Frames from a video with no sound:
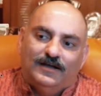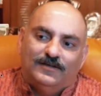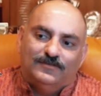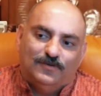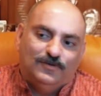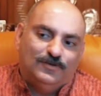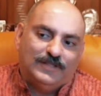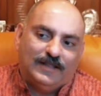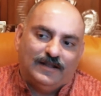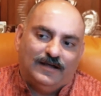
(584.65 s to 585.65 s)
So
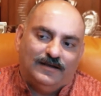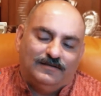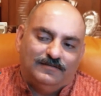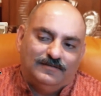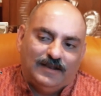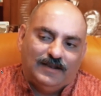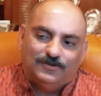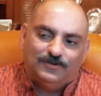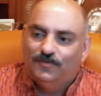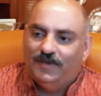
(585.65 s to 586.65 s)
there are
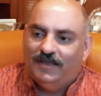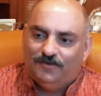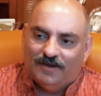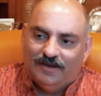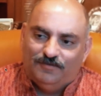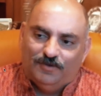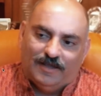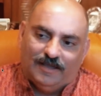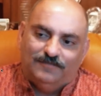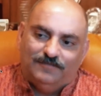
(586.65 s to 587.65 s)
two ways you can live your
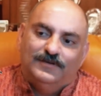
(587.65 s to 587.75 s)
life.